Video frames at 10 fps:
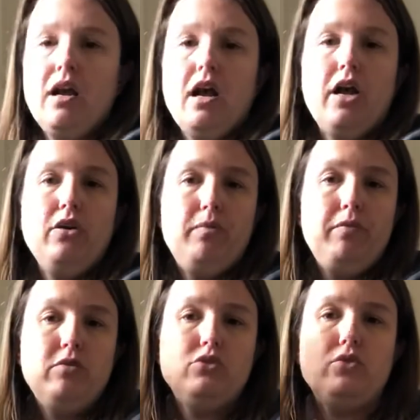I hope
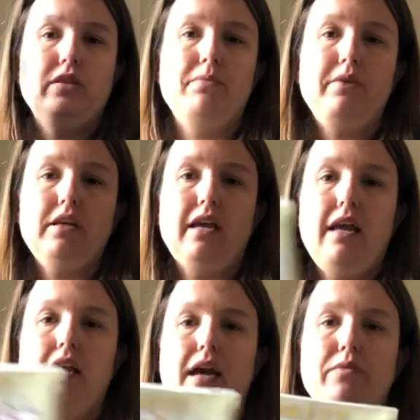you enjoyed the book,
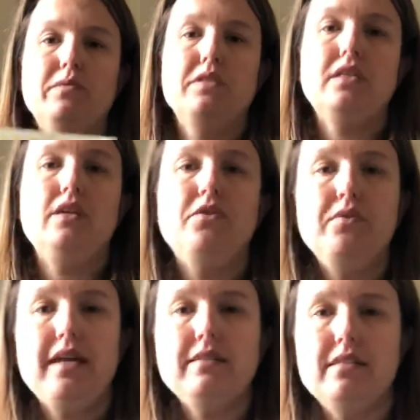and I will see you next